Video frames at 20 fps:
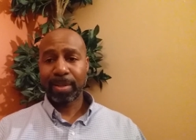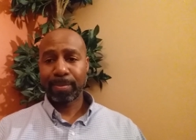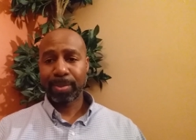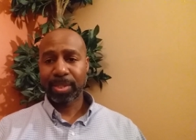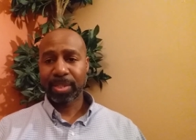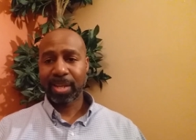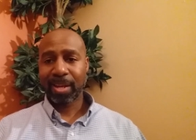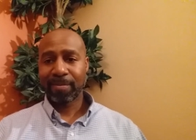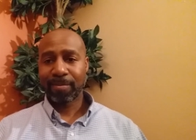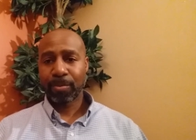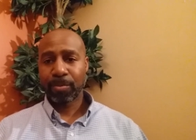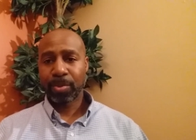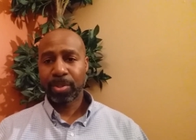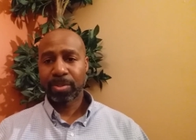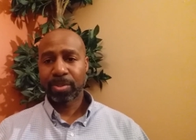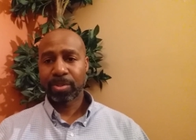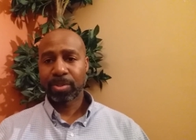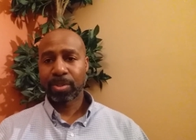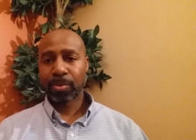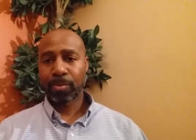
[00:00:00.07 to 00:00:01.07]
name is Kevin
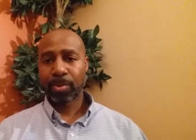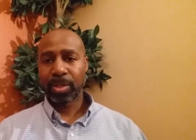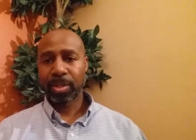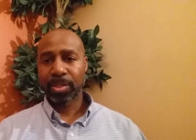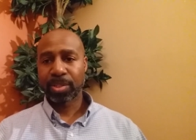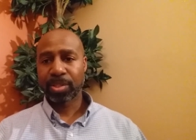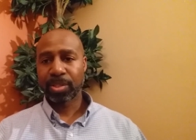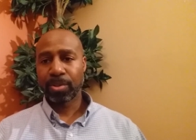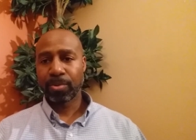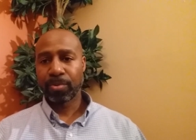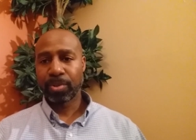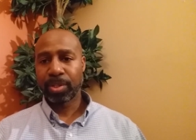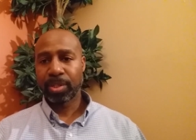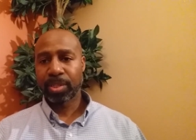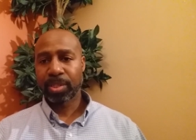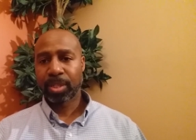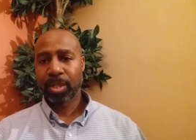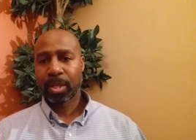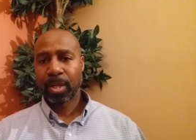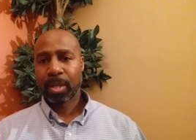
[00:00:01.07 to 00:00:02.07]
Winters, and we're in a
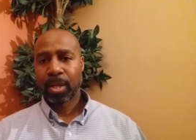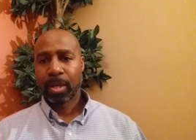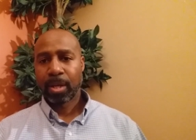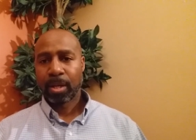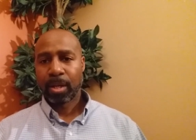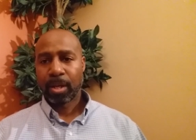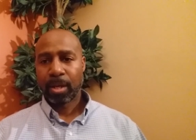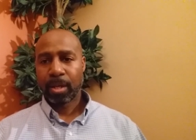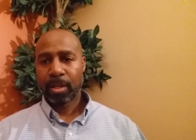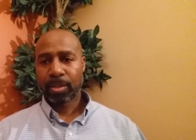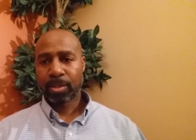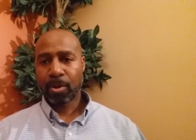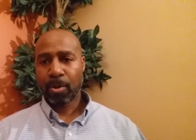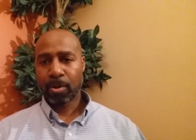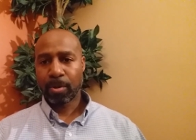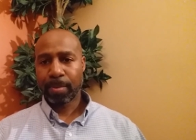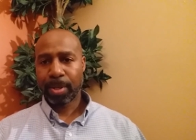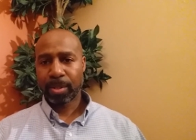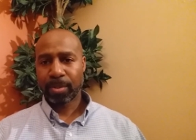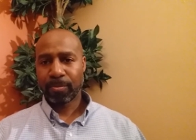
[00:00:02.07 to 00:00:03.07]
series uh,
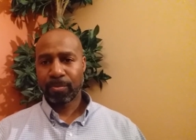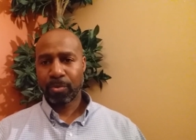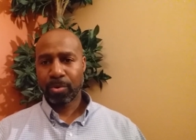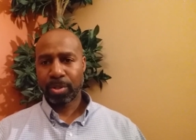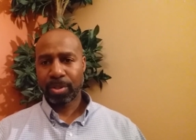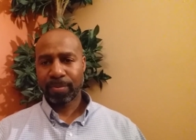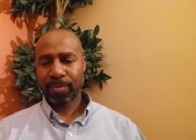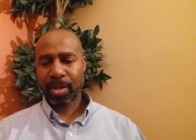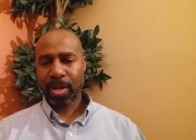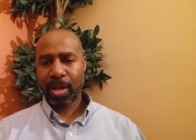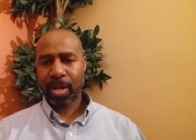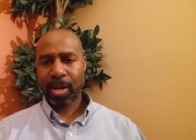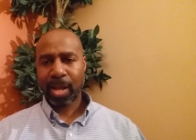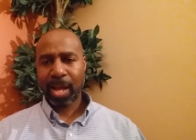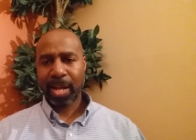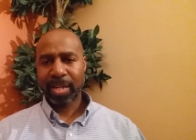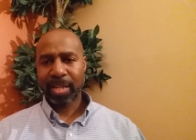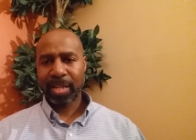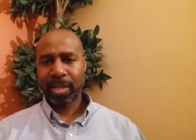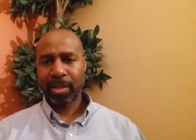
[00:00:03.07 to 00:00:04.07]
talking about the voice of God,
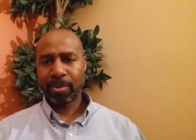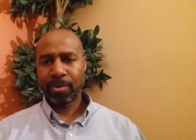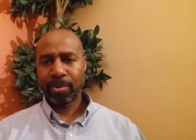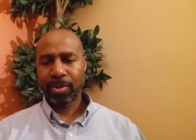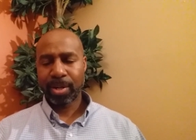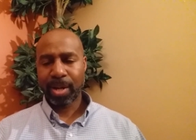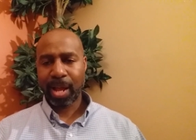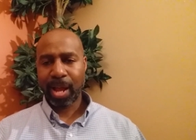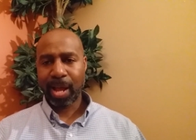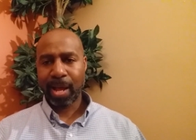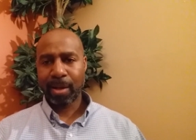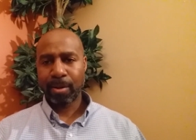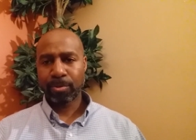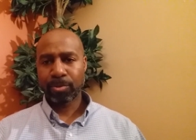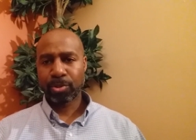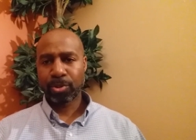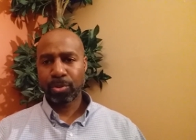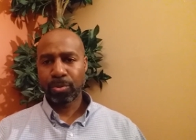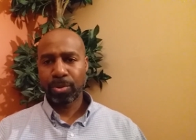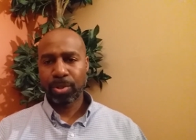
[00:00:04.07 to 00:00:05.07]
how to hear it and
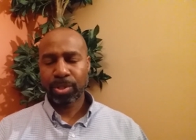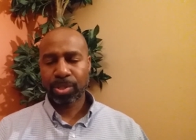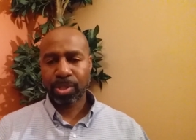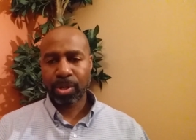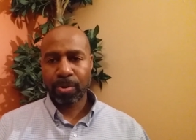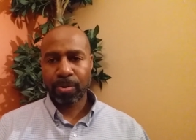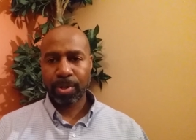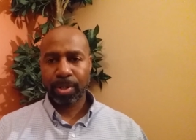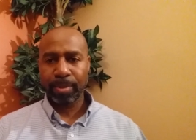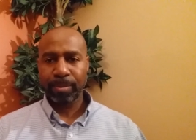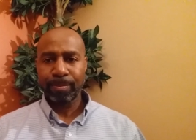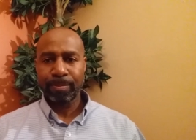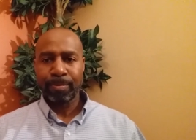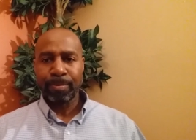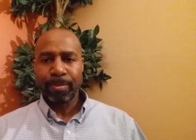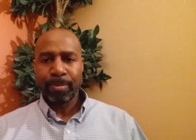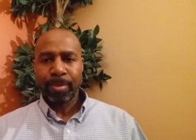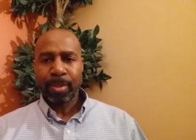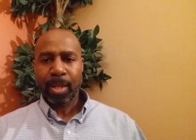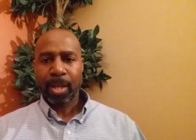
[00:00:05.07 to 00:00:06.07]
how to discern it.
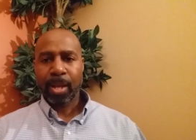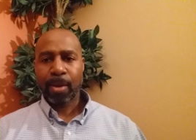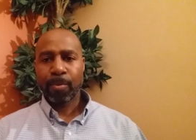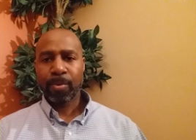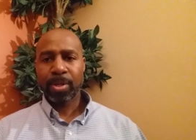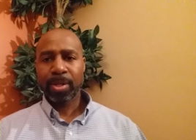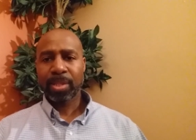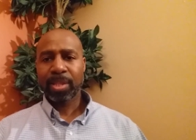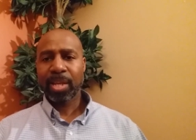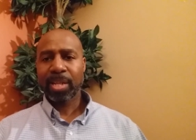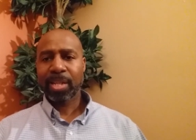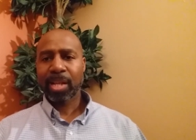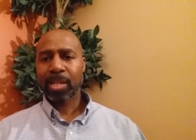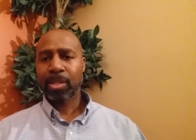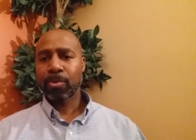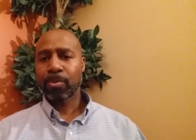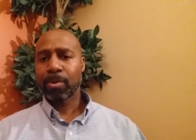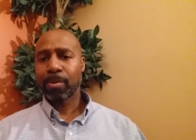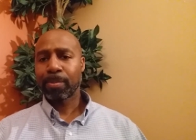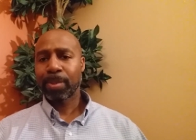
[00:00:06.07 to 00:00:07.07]
And one of the things I
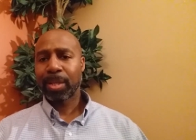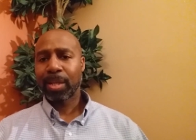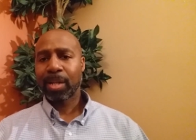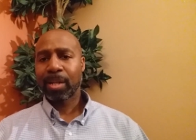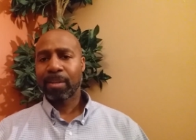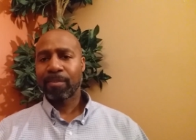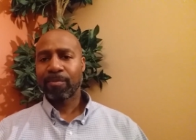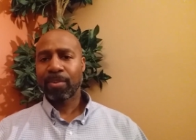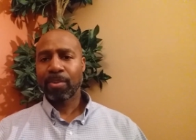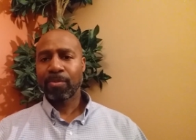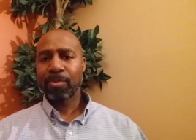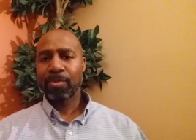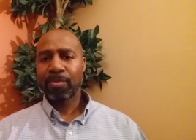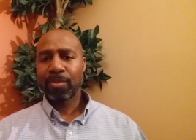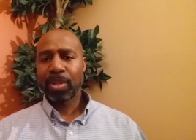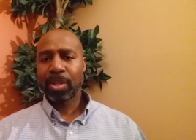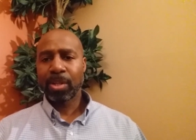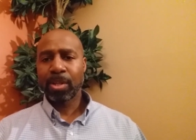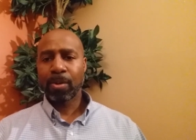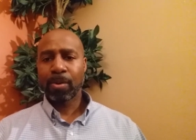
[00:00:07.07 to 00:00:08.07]
do in the beginning of every
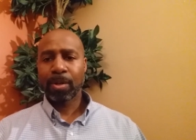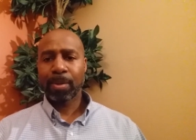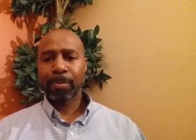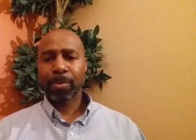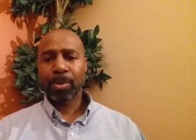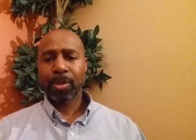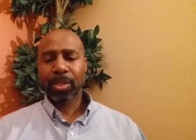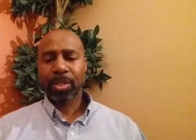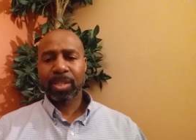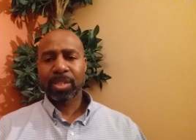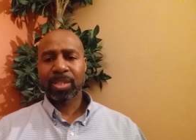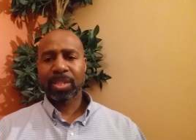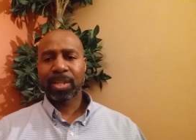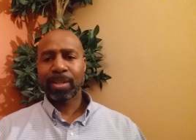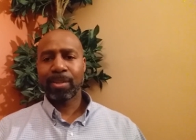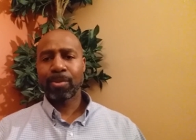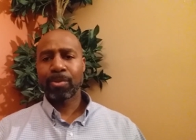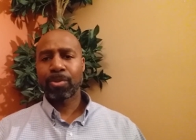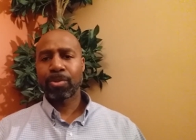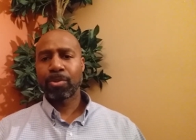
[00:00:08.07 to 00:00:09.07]
video, and I'm going to
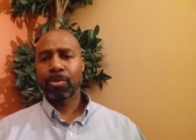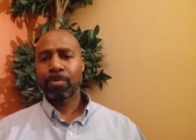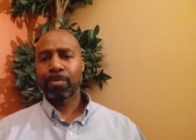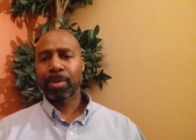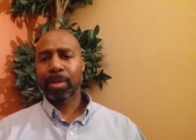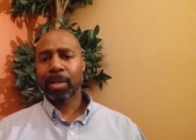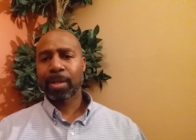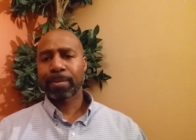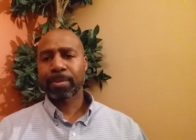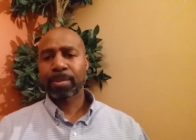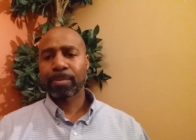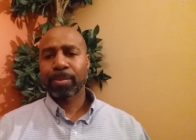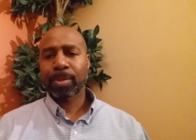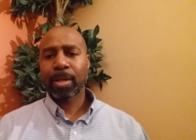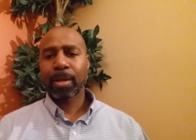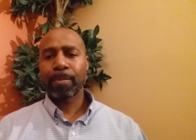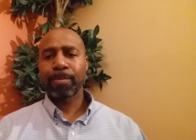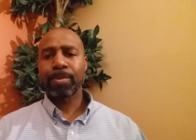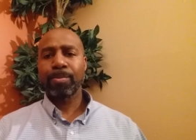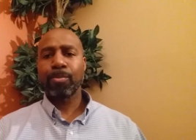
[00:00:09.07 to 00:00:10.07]
continue to do because it
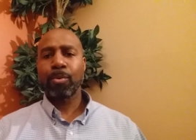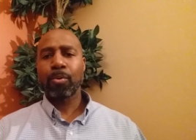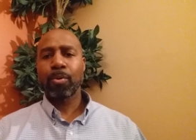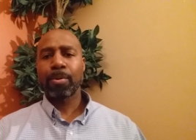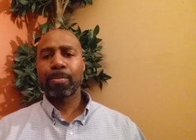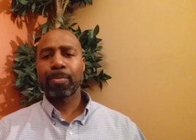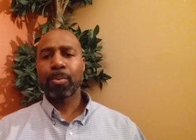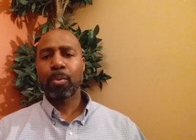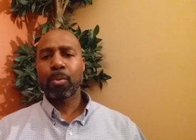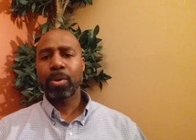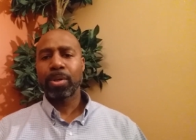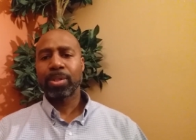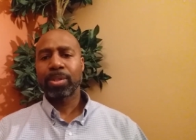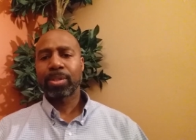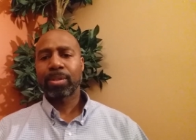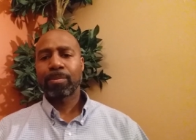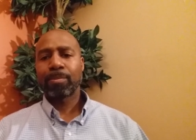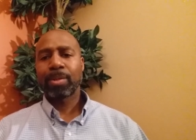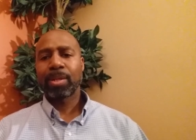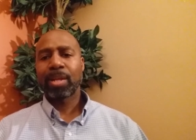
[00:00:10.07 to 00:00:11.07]
becomes more
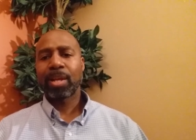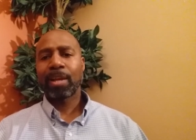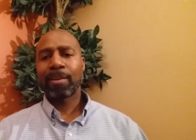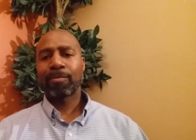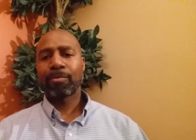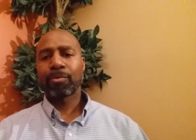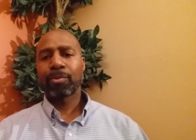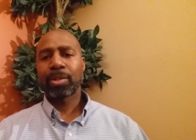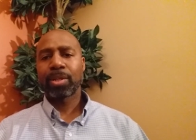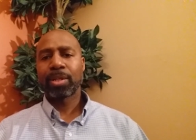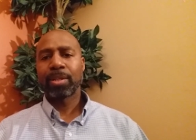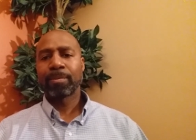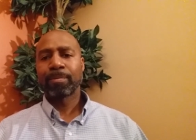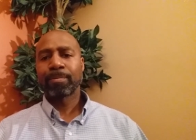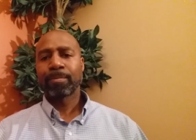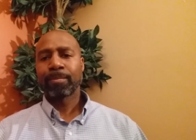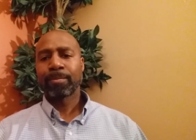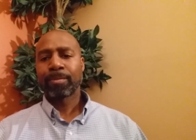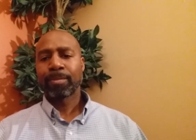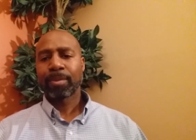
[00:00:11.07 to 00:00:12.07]
important to me every
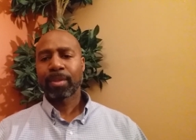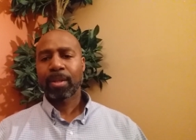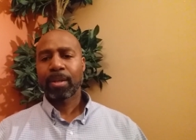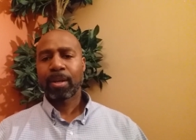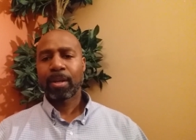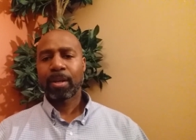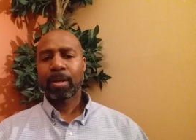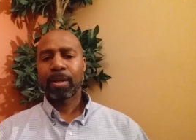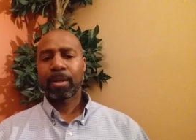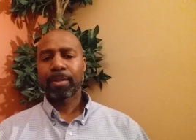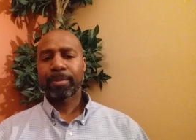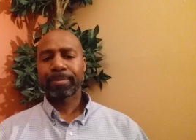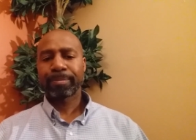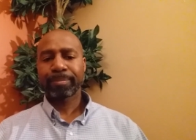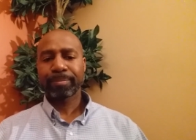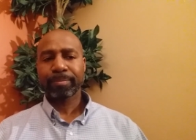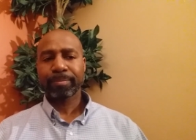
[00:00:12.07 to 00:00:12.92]
uh,